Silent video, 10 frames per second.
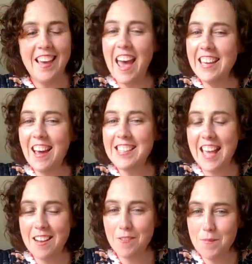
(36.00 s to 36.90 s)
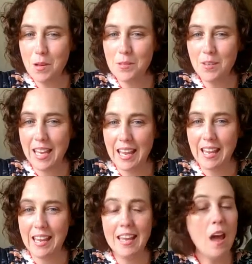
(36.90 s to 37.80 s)
Hey guys, Anna from Girls on
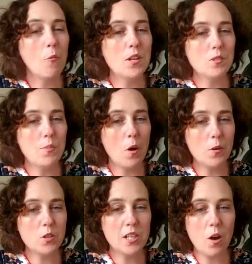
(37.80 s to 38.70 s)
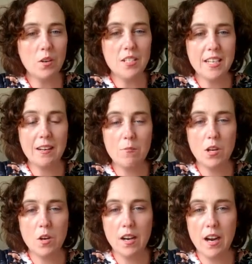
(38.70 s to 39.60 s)
Key. We do poetry content, we
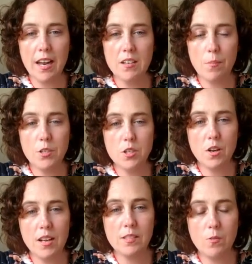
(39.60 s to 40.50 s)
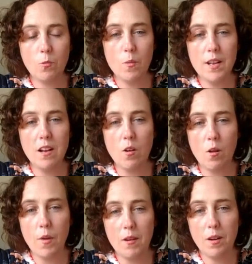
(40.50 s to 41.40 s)
create opportunities for women and
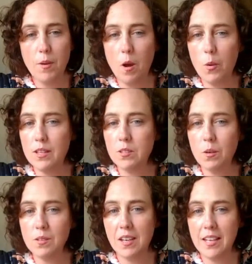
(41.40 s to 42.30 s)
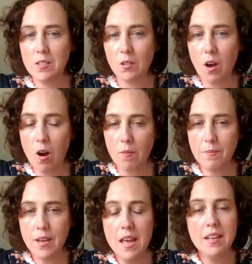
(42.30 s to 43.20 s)
non-binary poets,
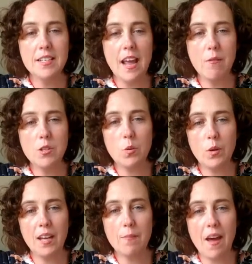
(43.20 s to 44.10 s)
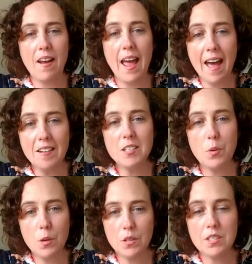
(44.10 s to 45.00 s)
girlsonkey.com. Today we're talking about how to
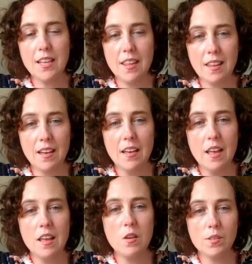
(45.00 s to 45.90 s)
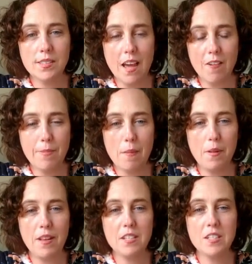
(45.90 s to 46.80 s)
put together your
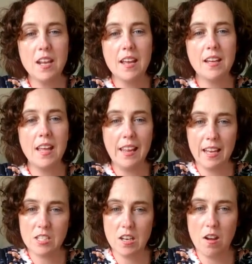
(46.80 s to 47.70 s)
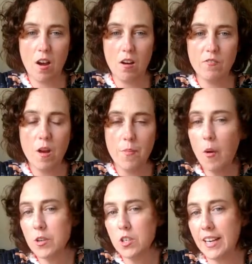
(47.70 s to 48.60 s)
self-published collection of
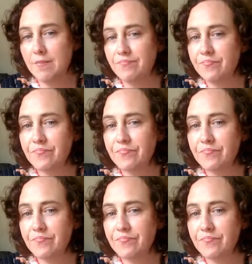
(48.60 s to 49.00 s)
poetry.